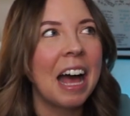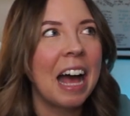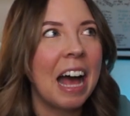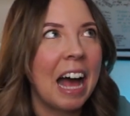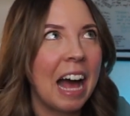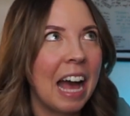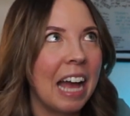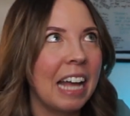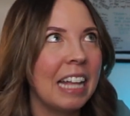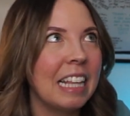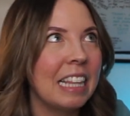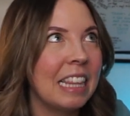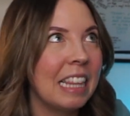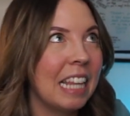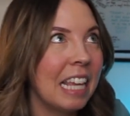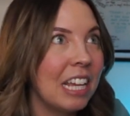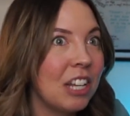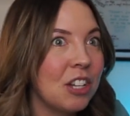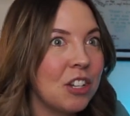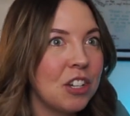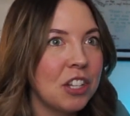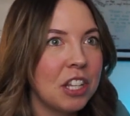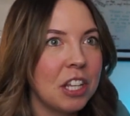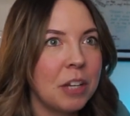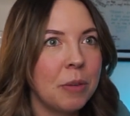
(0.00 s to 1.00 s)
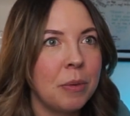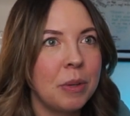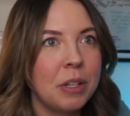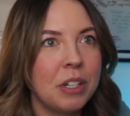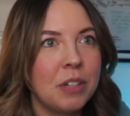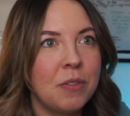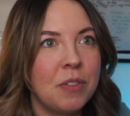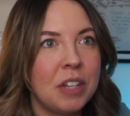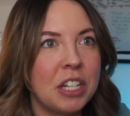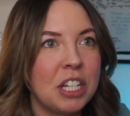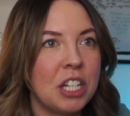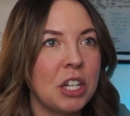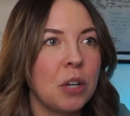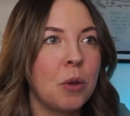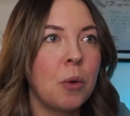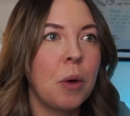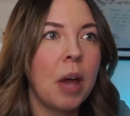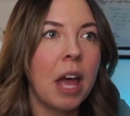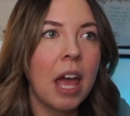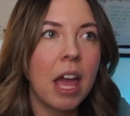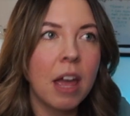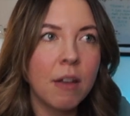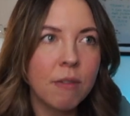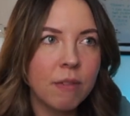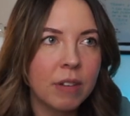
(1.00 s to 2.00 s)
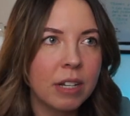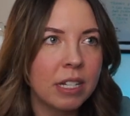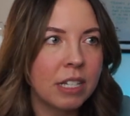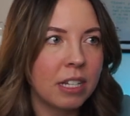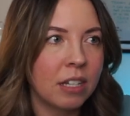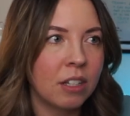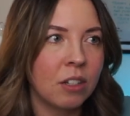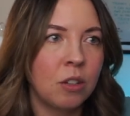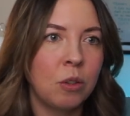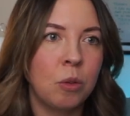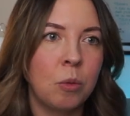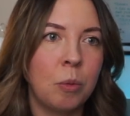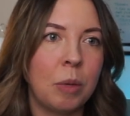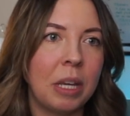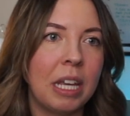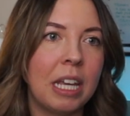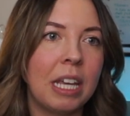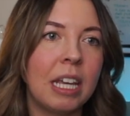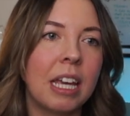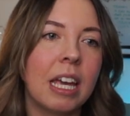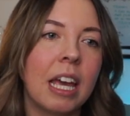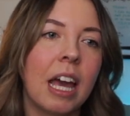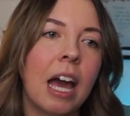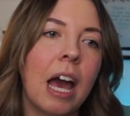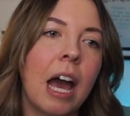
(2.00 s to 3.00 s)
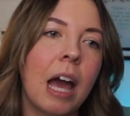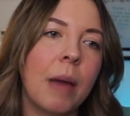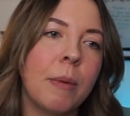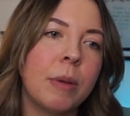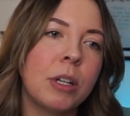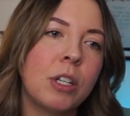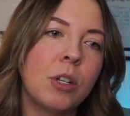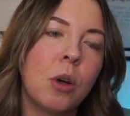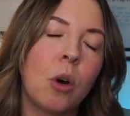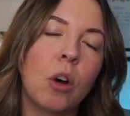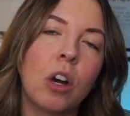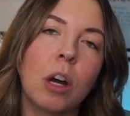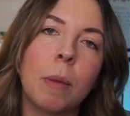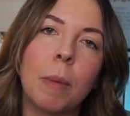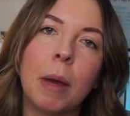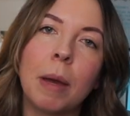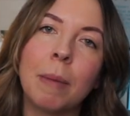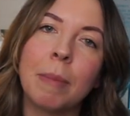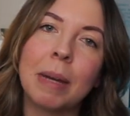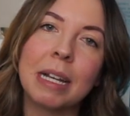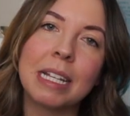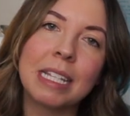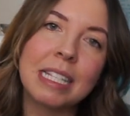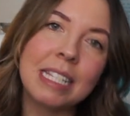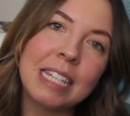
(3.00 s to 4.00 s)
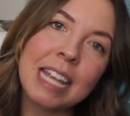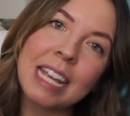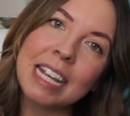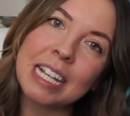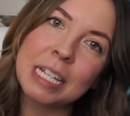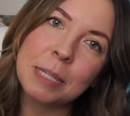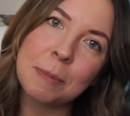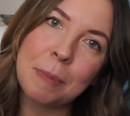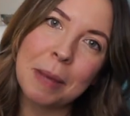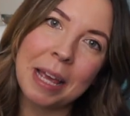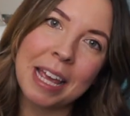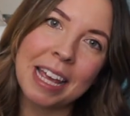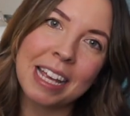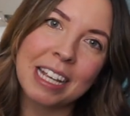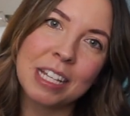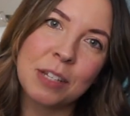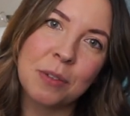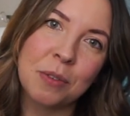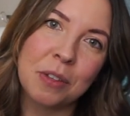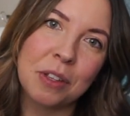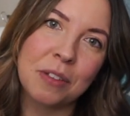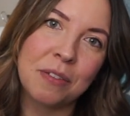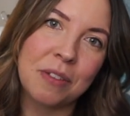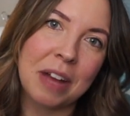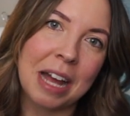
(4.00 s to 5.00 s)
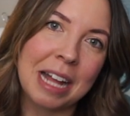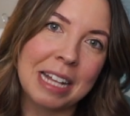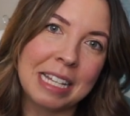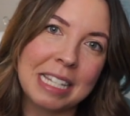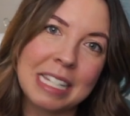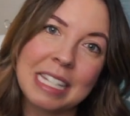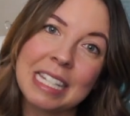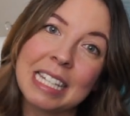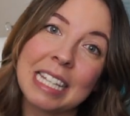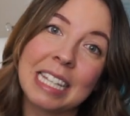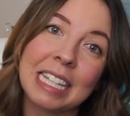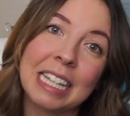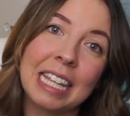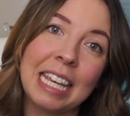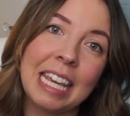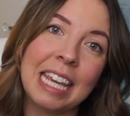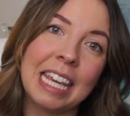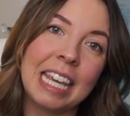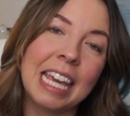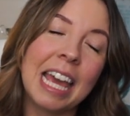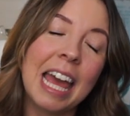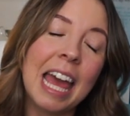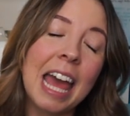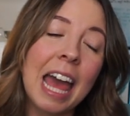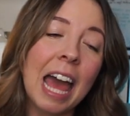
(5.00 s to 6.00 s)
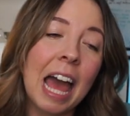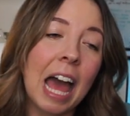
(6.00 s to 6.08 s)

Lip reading: I literally would video every single week. I would talk about my 6 picks for the Fantasy League.